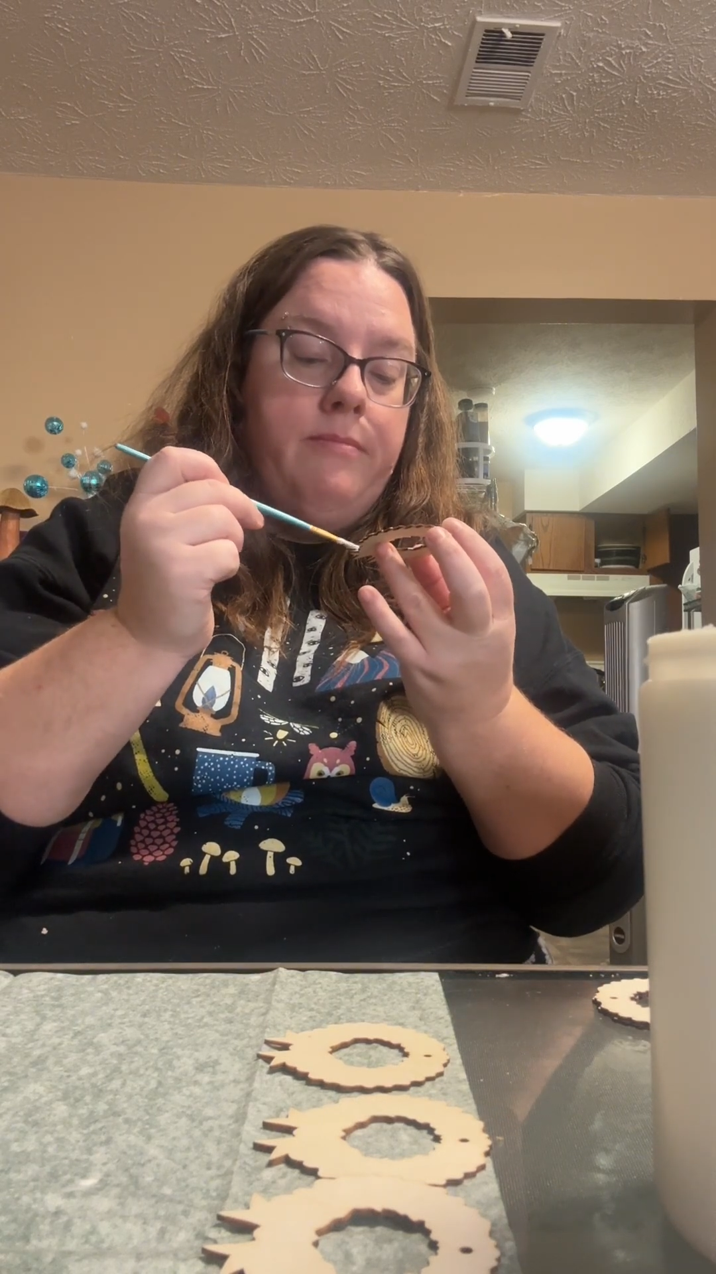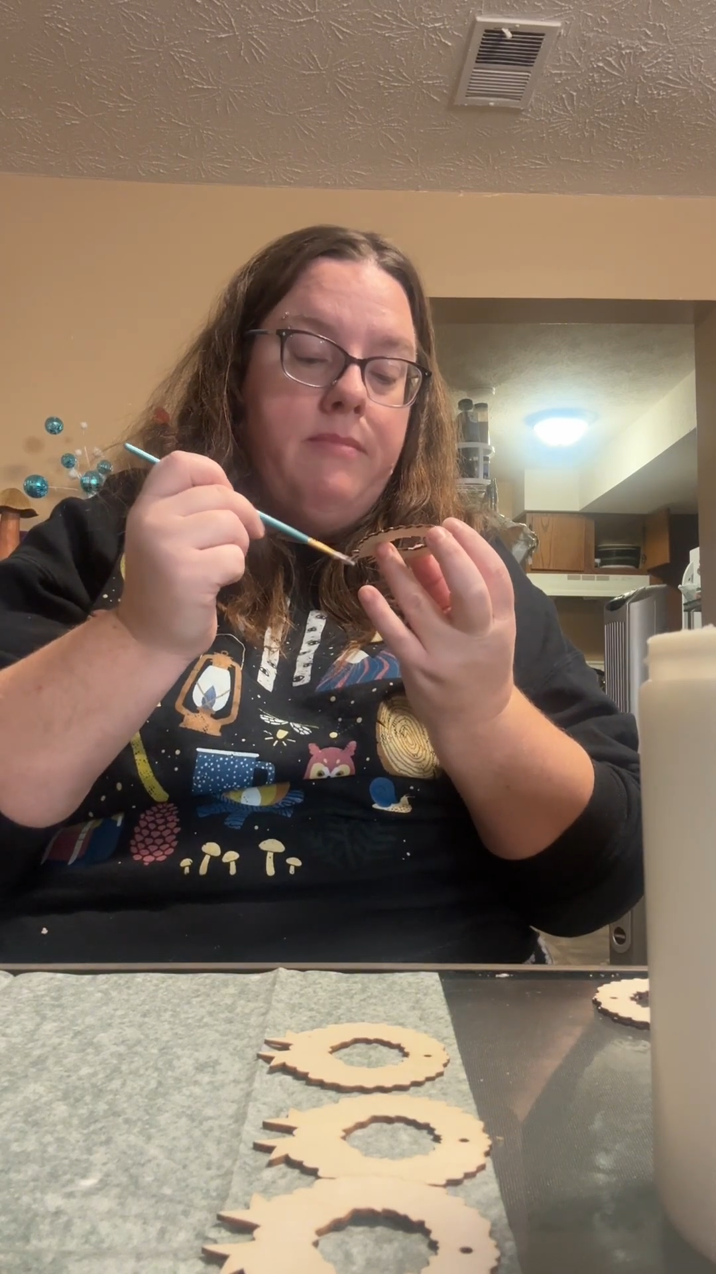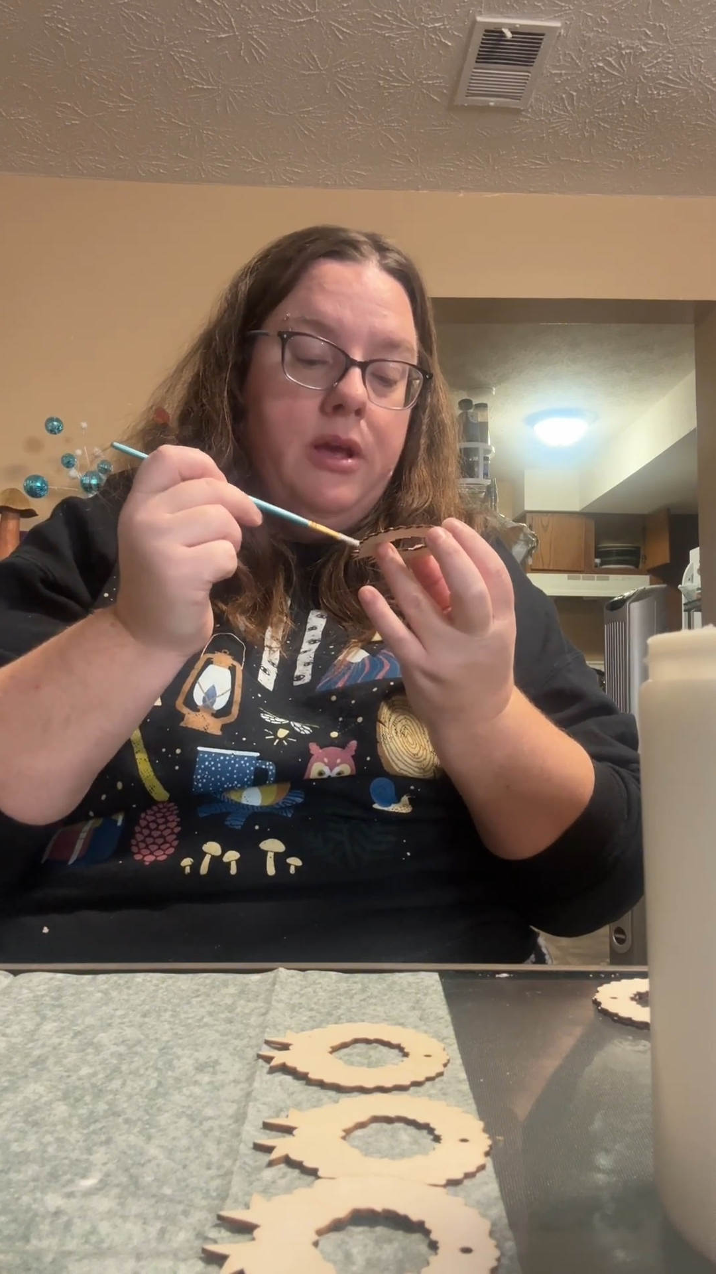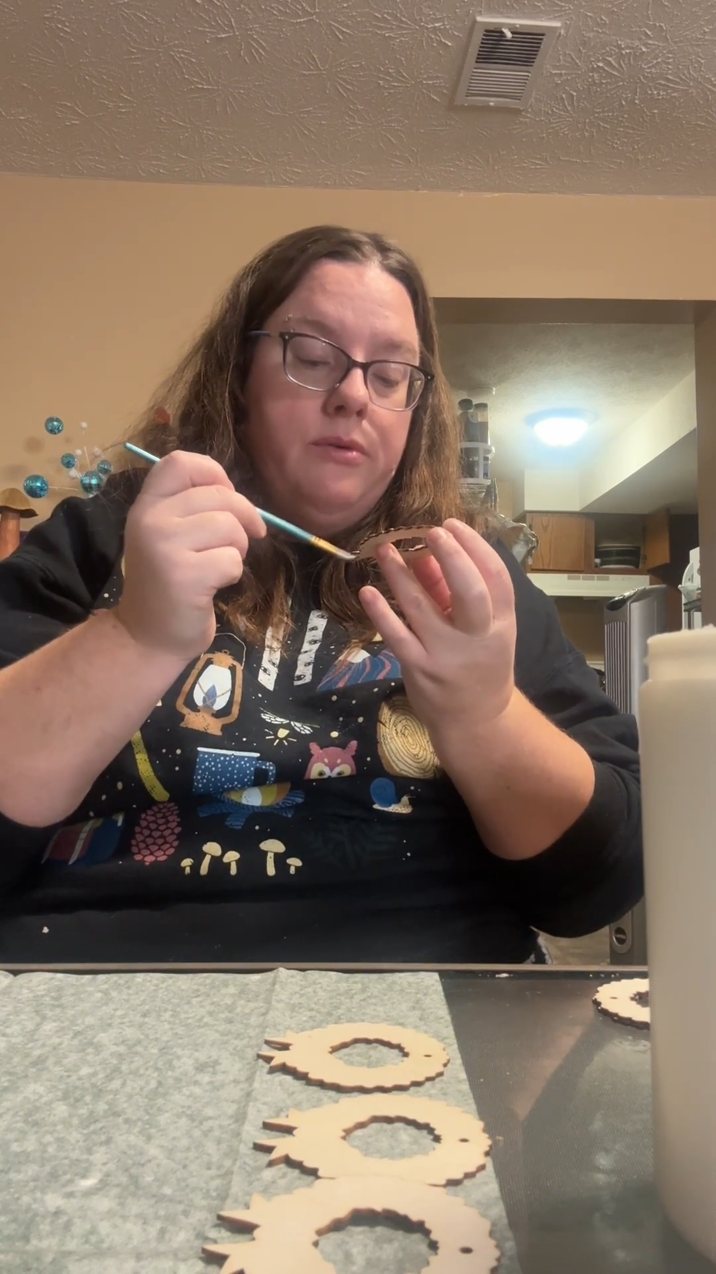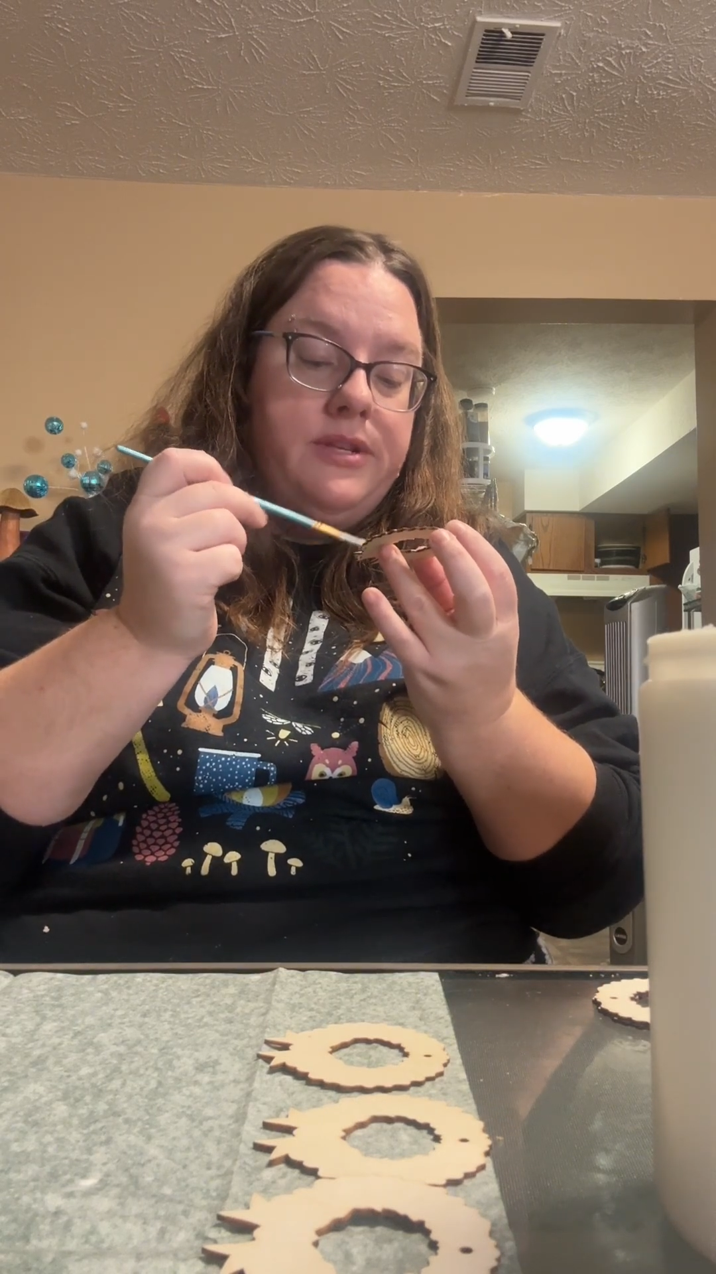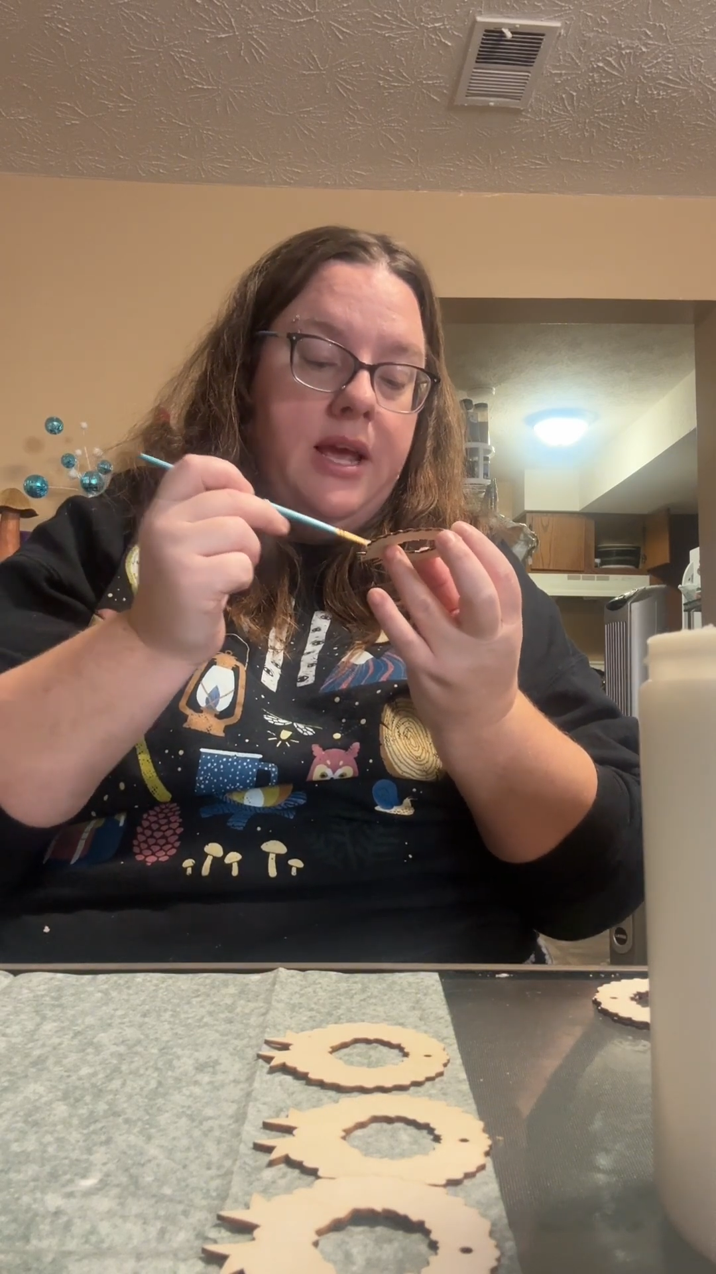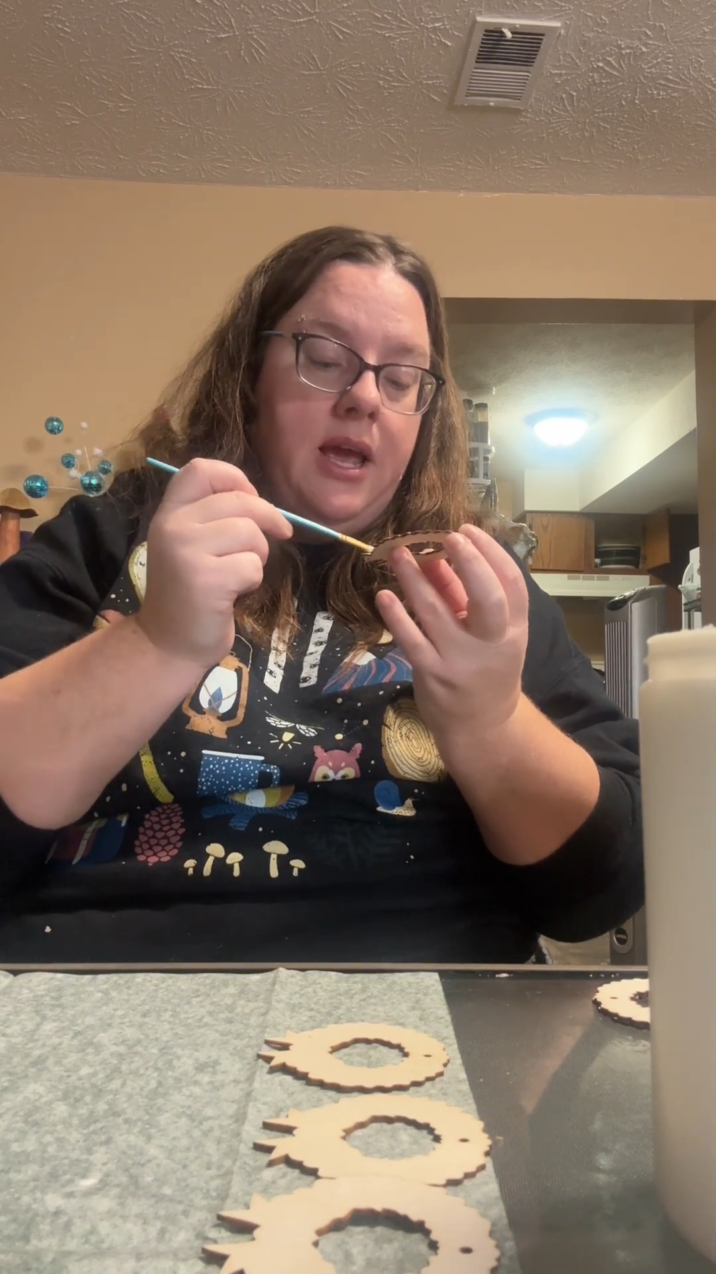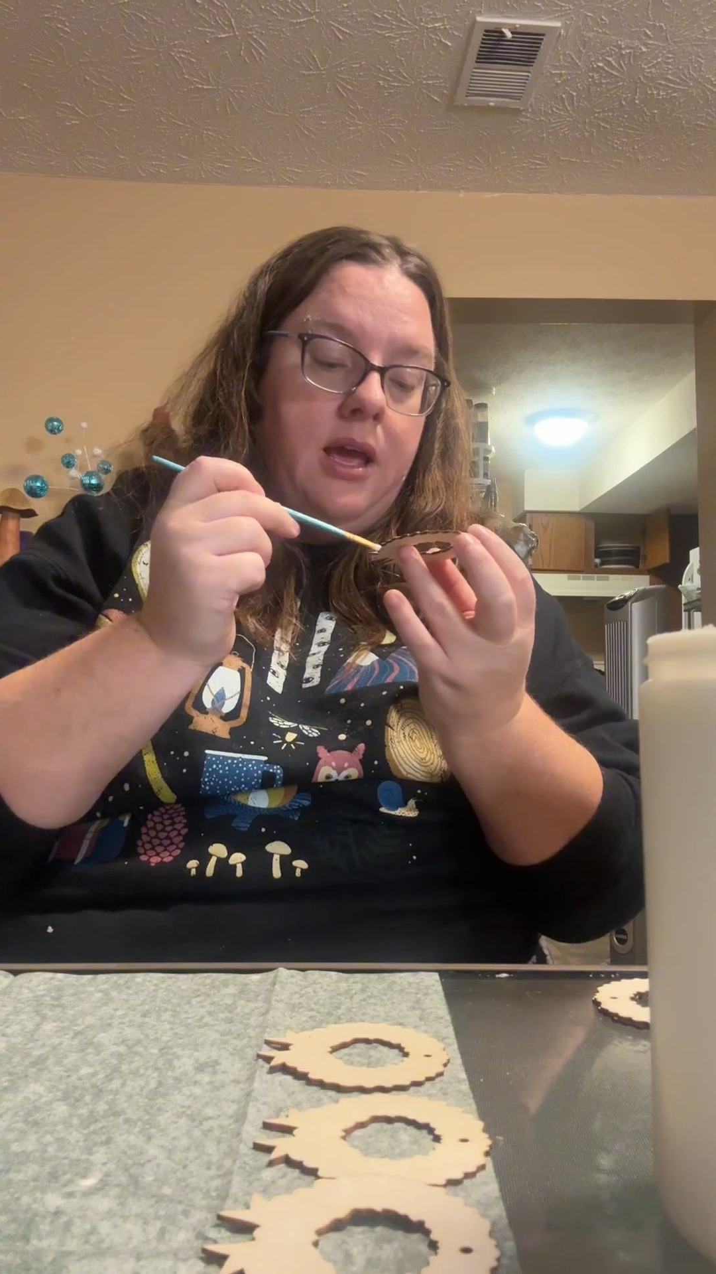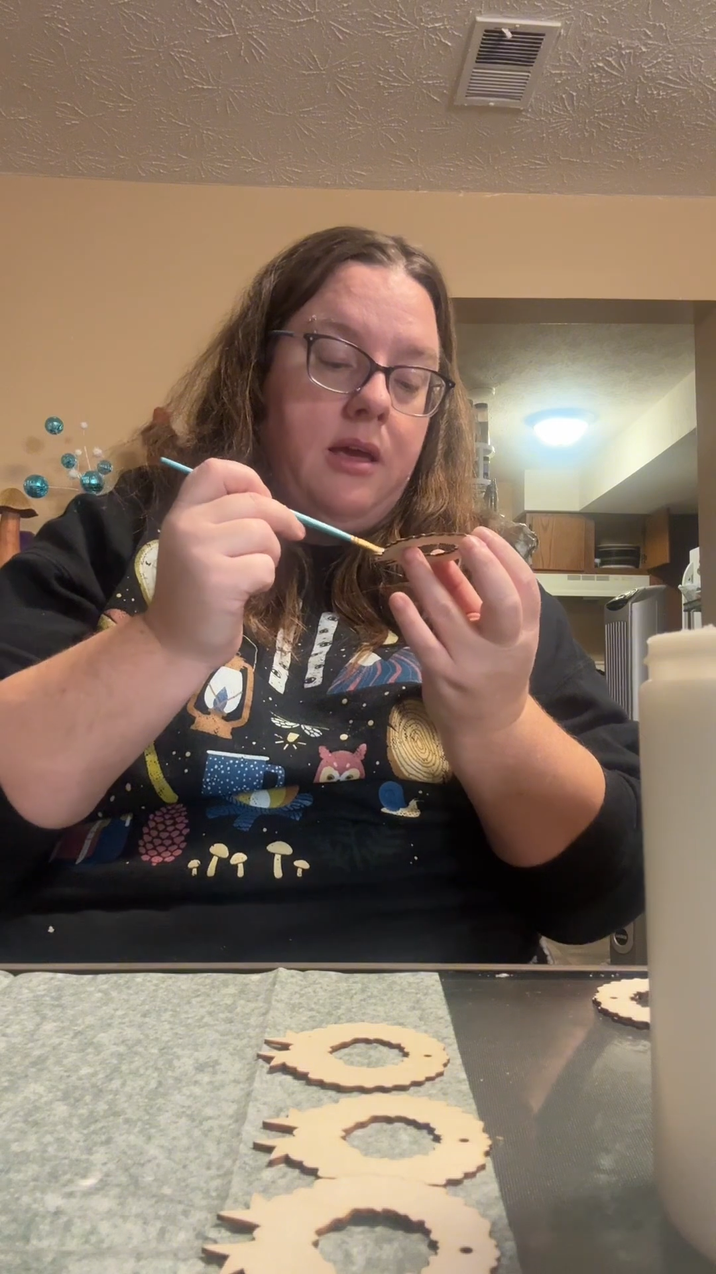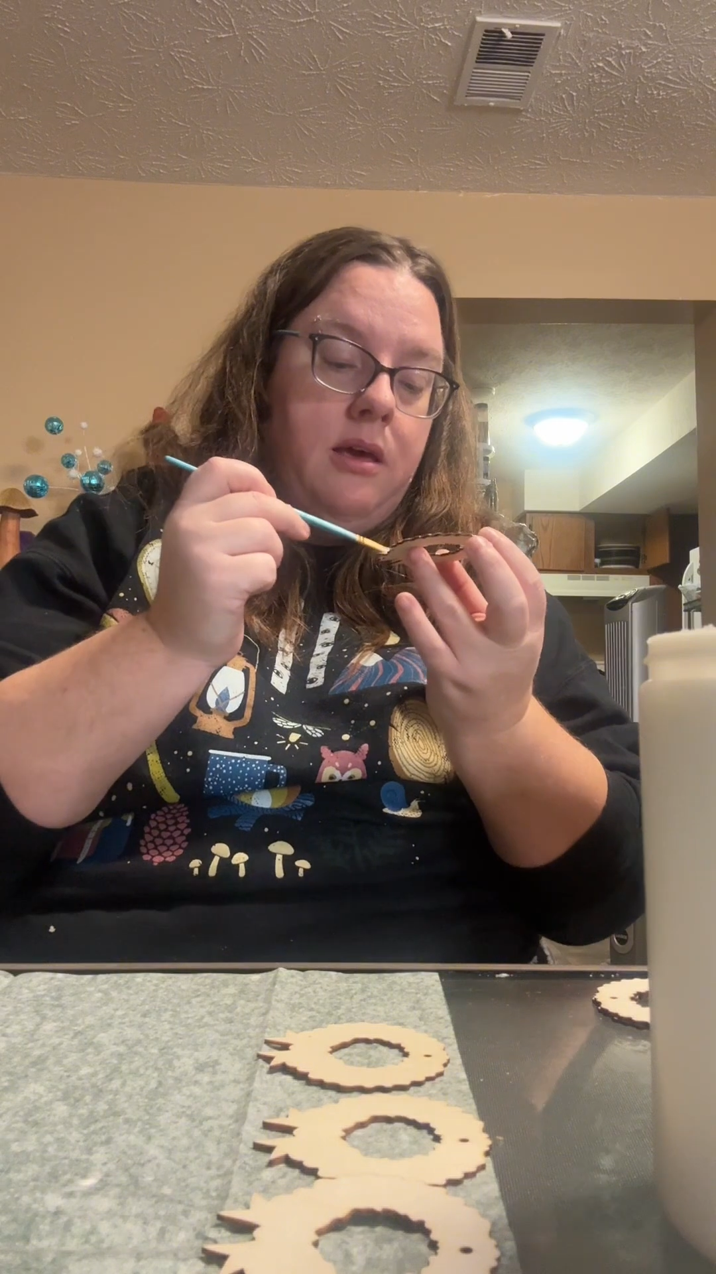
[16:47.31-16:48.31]

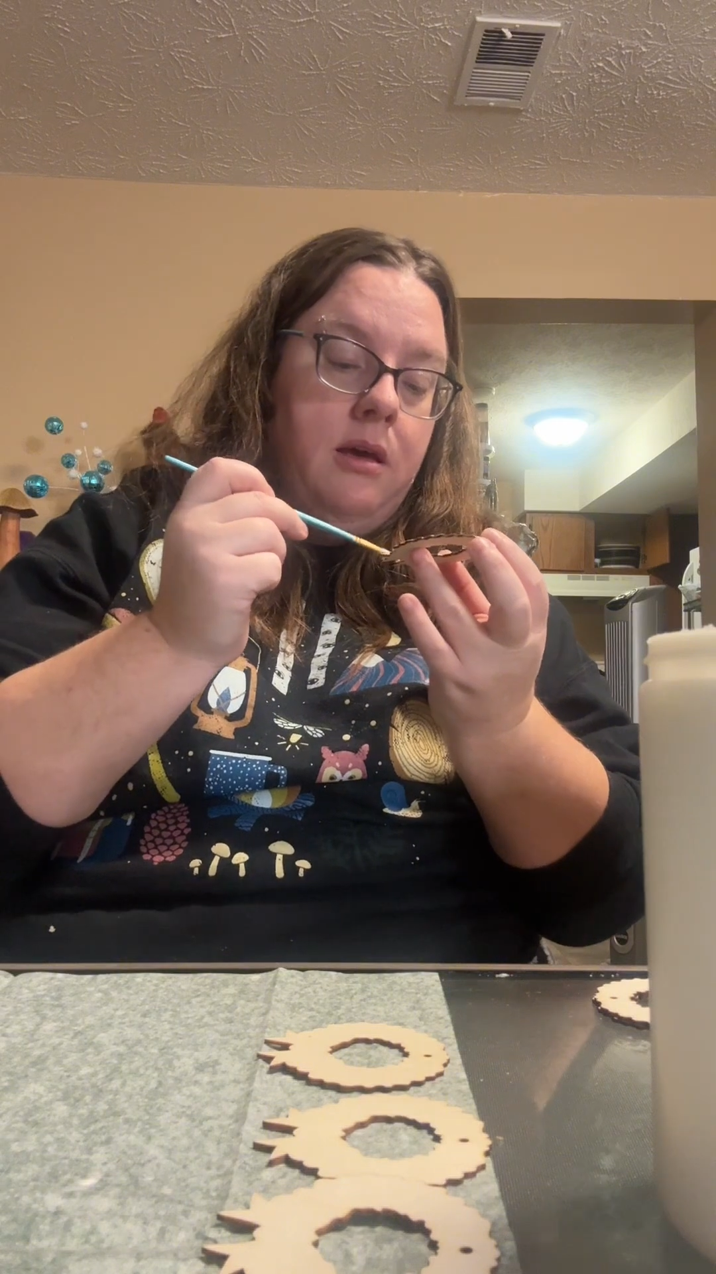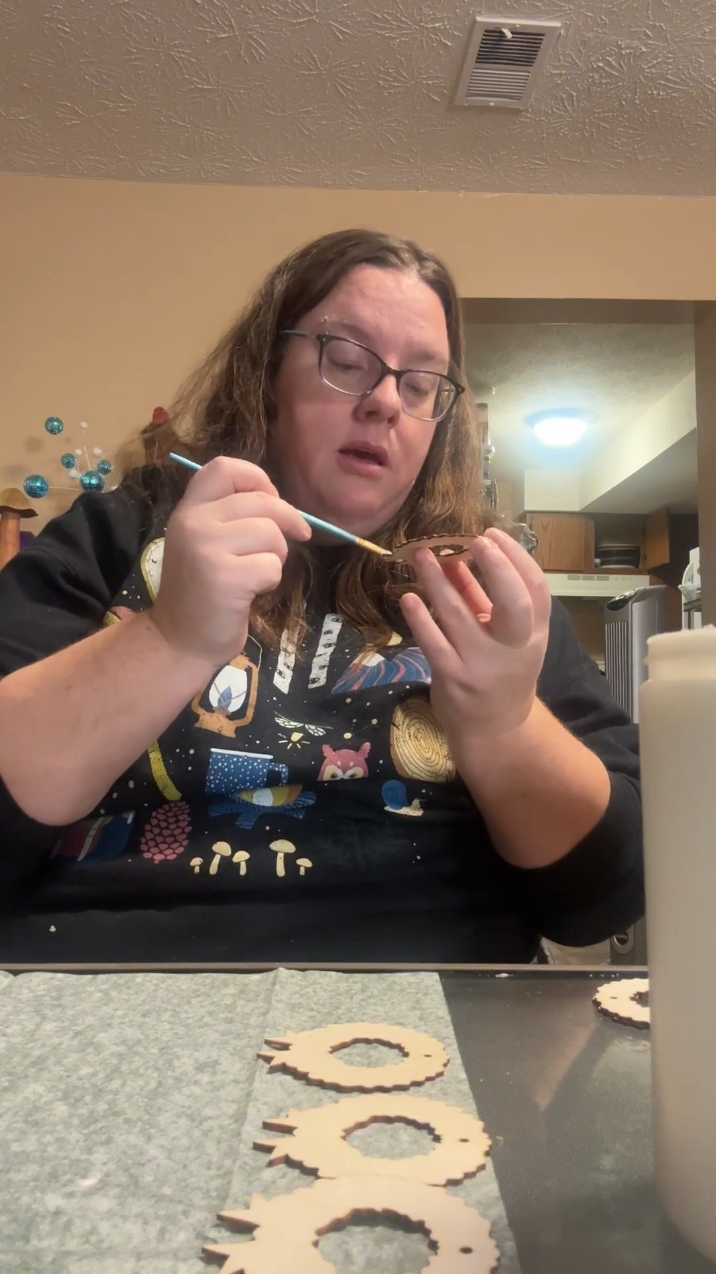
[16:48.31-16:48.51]
music,